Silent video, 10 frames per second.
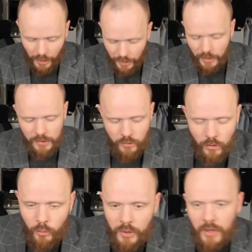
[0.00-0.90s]
I need to
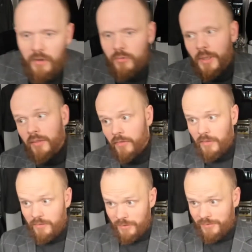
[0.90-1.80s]
note here as well that
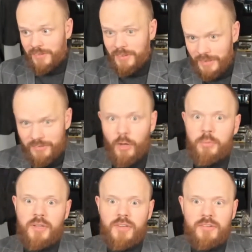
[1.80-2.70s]
this little
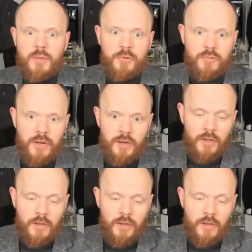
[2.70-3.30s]
example I just demonstrated